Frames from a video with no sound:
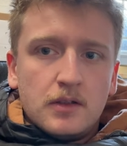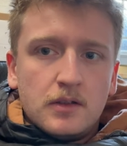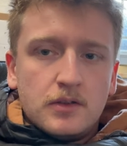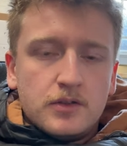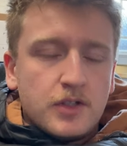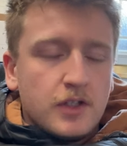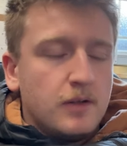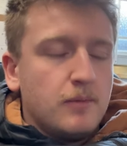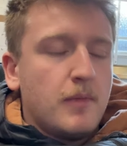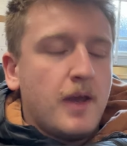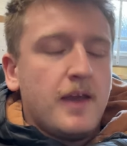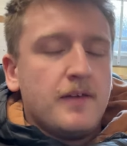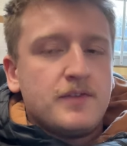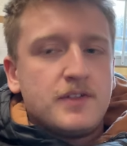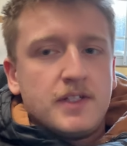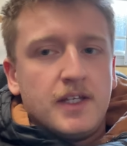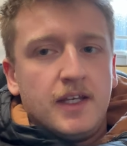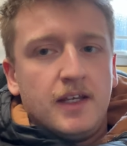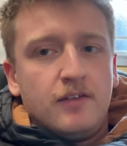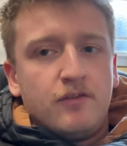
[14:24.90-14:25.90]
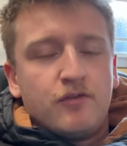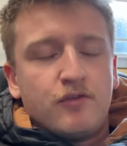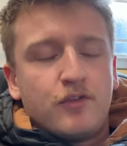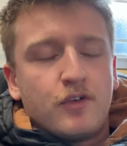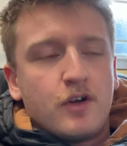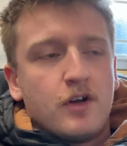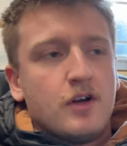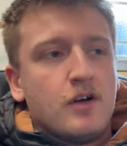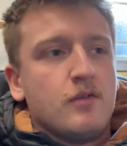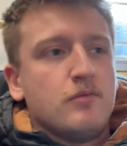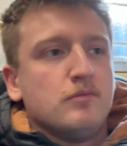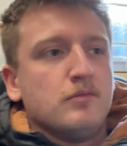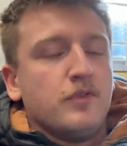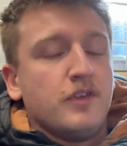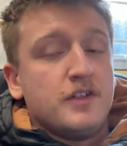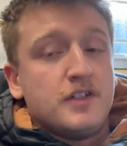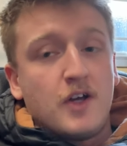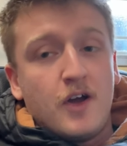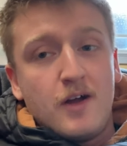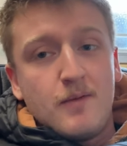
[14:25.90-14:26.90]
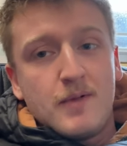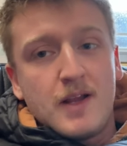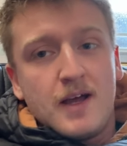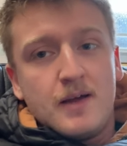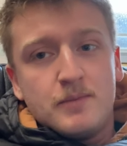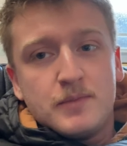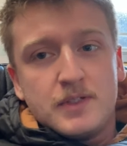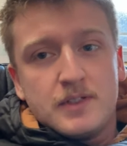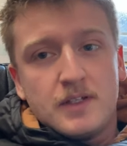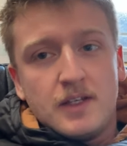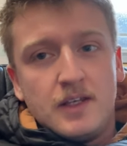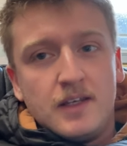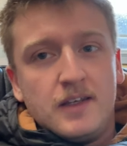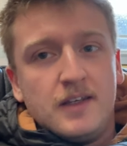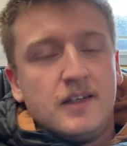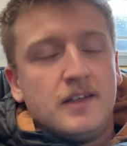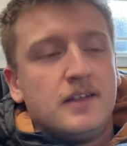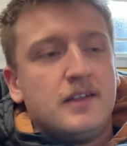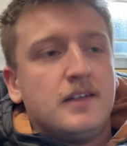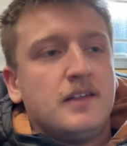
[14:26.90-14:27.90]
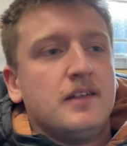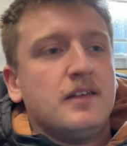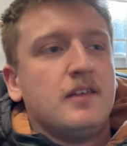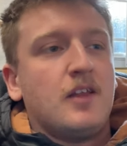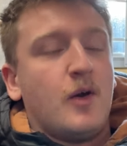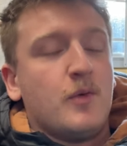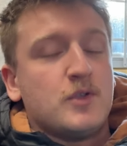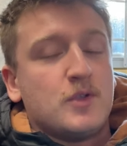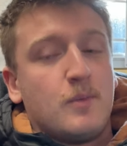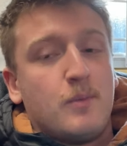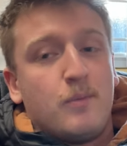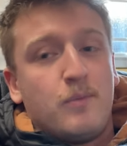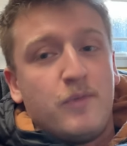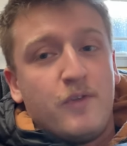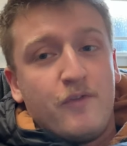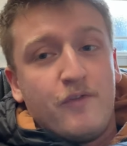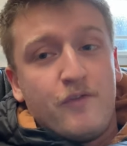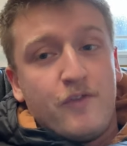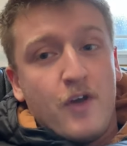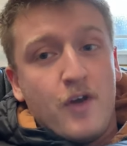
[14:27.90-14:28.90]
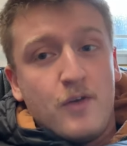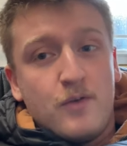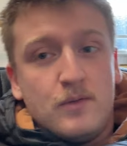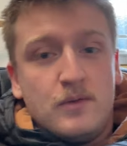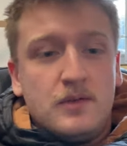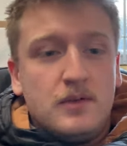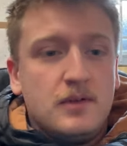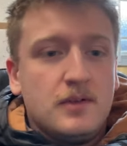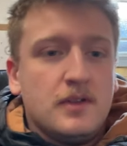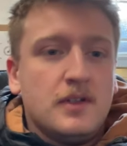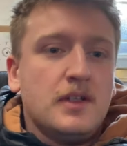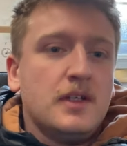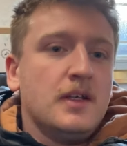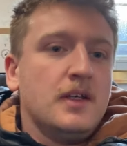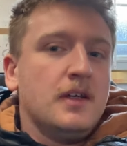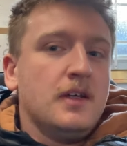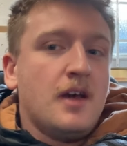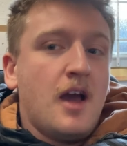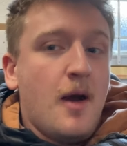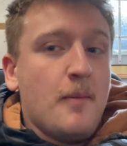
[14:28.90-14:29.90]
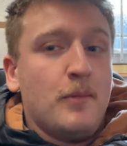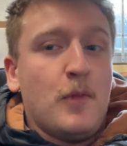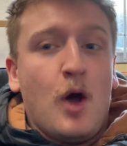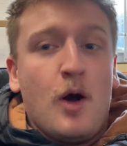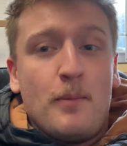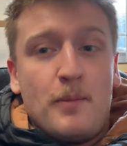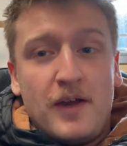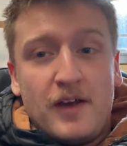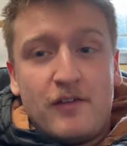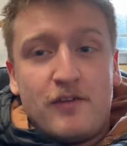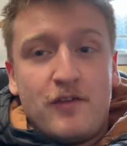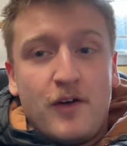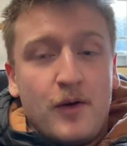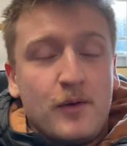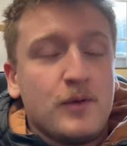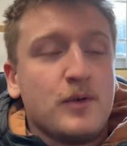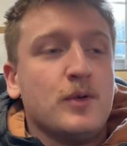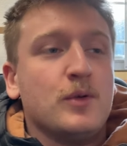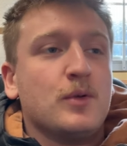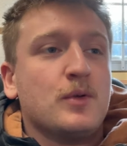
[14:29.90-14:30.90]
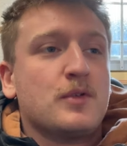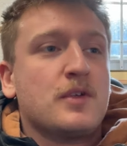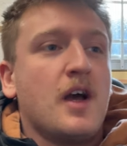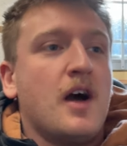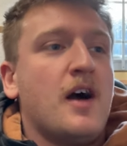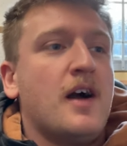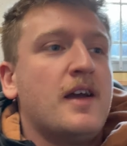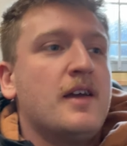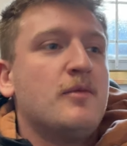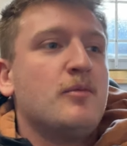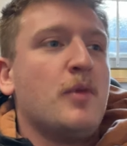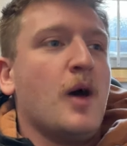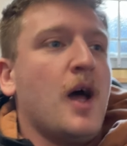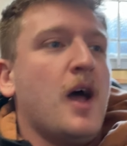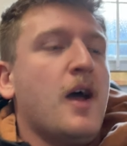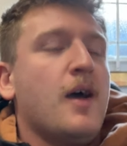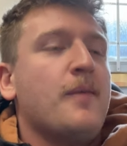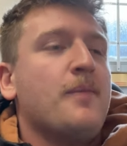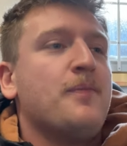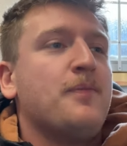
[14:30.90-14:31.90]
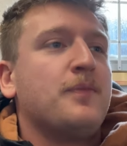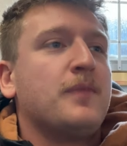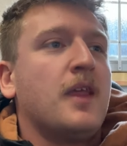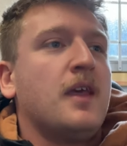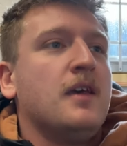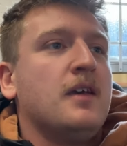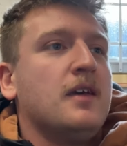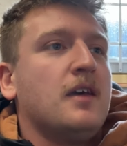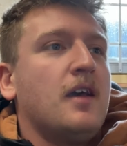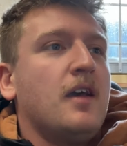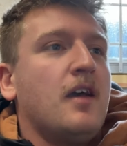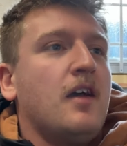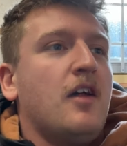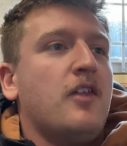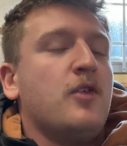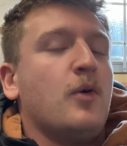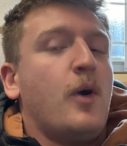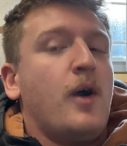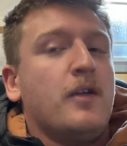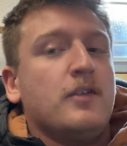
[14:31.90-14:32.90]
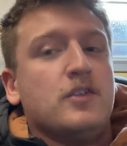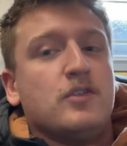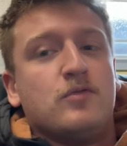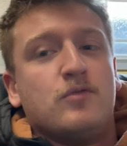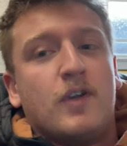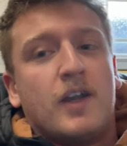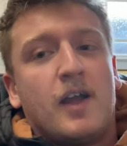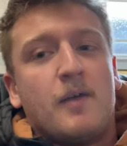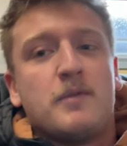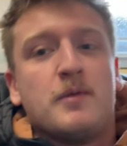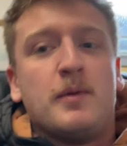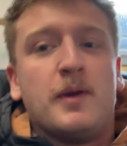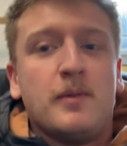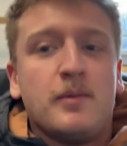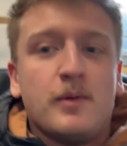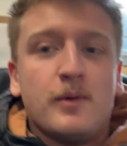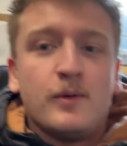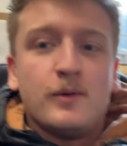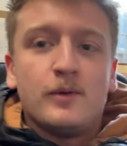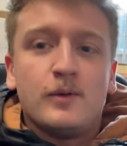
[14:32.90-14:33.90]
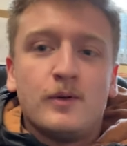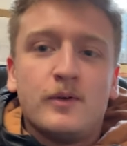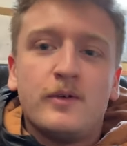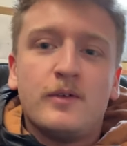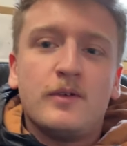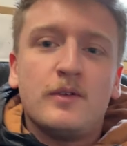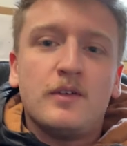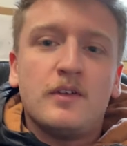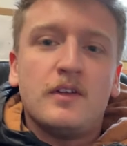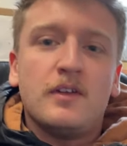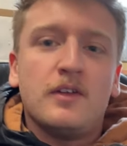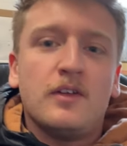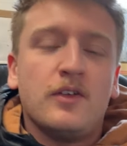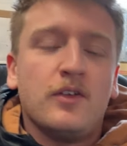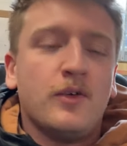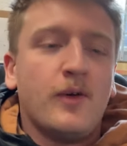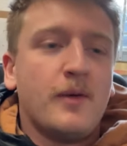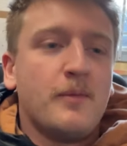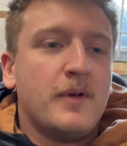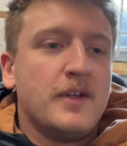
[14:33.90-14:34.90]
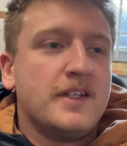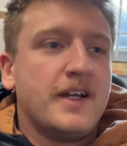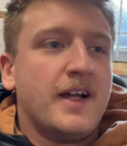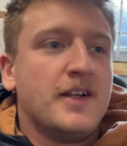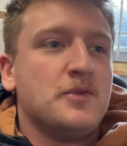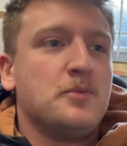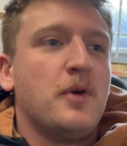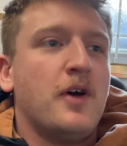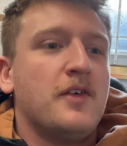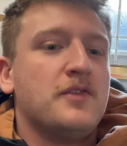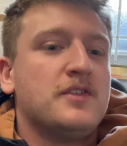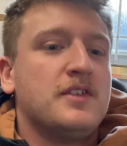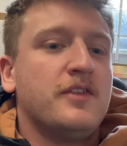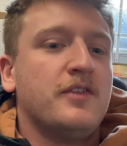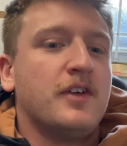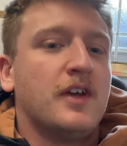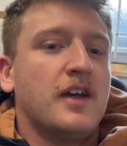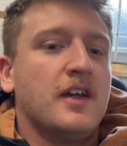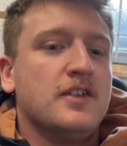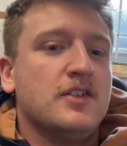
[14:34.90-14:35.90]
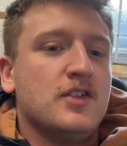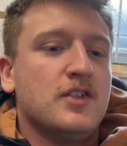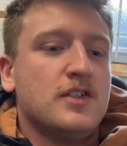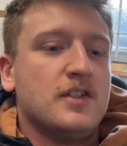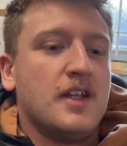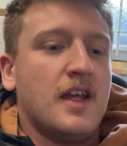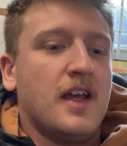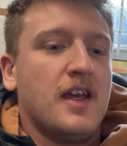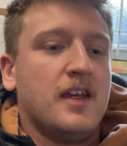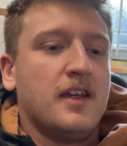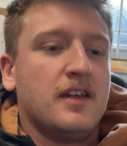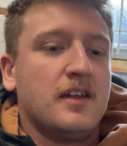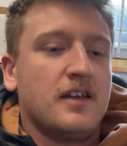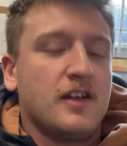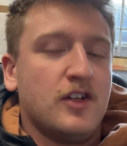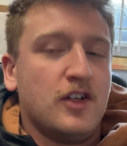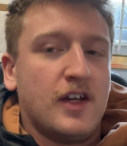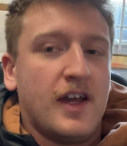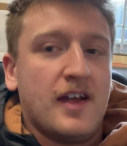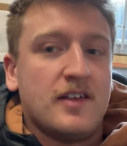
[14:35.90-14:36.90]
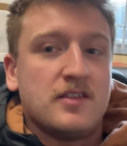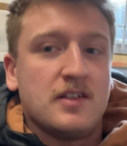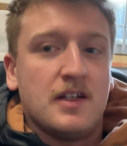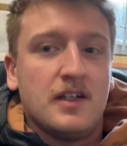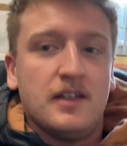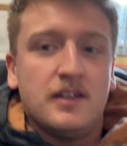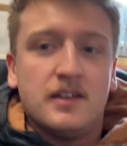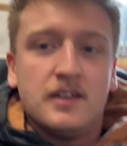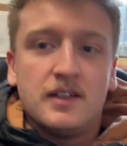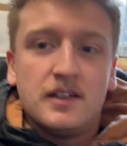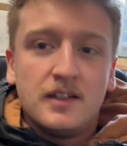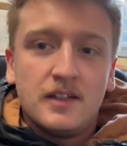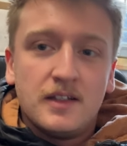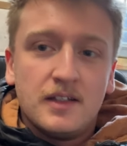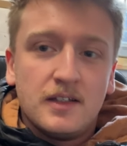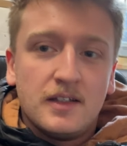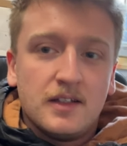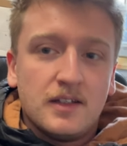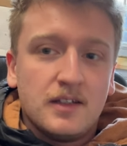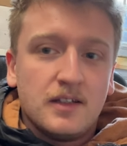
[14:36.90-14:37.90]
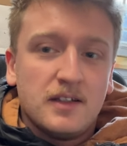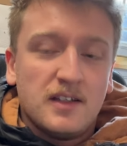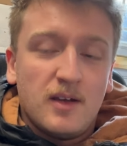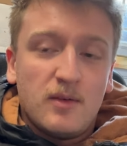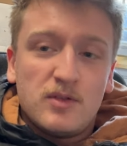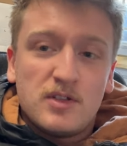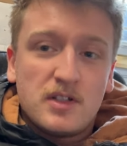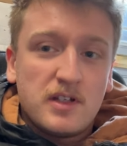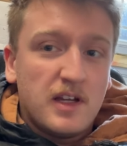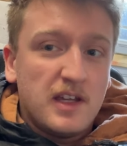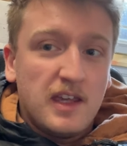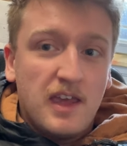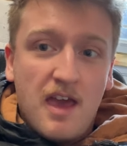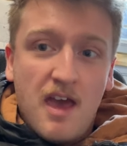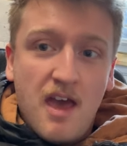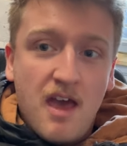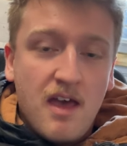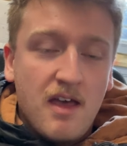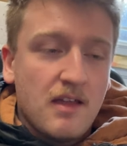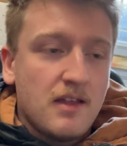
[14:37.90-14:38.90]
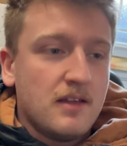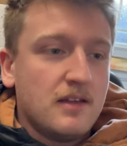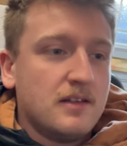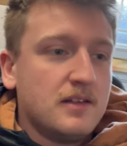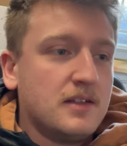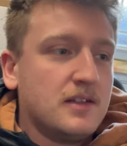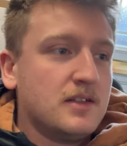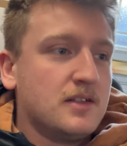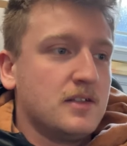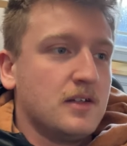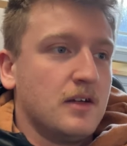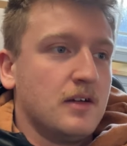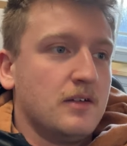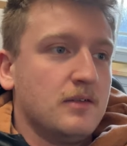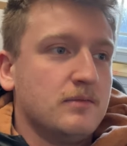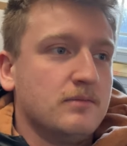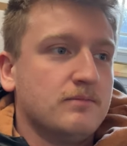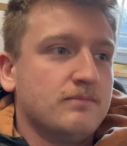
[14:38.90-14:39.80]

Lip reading: So you may have seen from the time lapse, I was on the phone. I'm not a big phone calls guy, but I thought I'd just ring up the people who had my dad's birth certificate and just say, can you cancel it? And they were just like, yeah. So